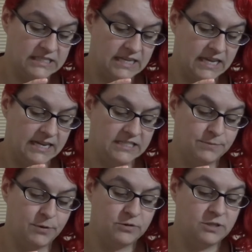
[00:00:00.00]
and it's
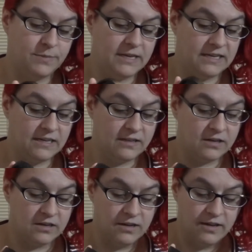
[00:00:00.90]
supposed to be
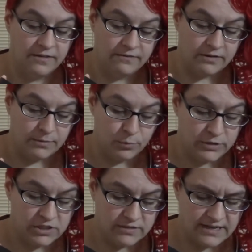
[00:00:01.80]
another very
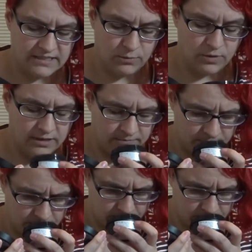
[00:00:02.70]
moisturizing one.